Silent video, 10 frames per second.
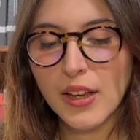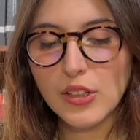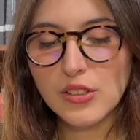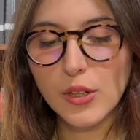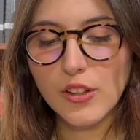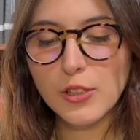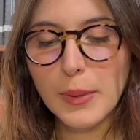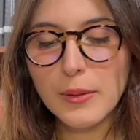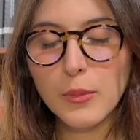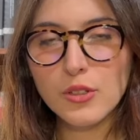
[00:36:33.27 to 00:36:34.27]
So they
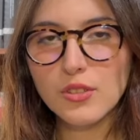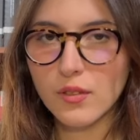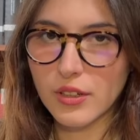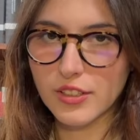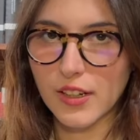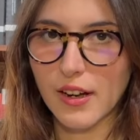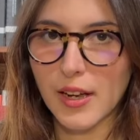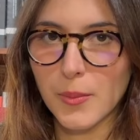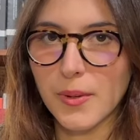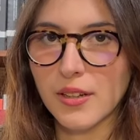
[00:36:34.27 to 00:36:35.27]
spend most of their
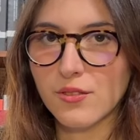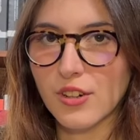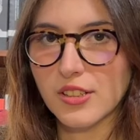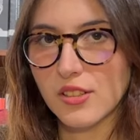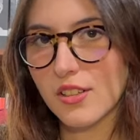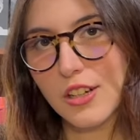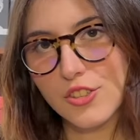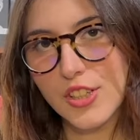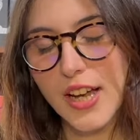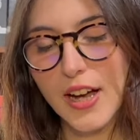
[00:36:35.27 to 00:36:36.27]
time in Francis'
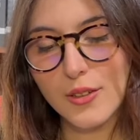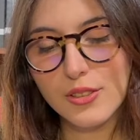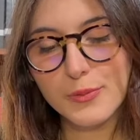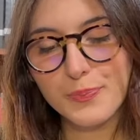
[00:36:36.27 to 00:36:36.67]
country house,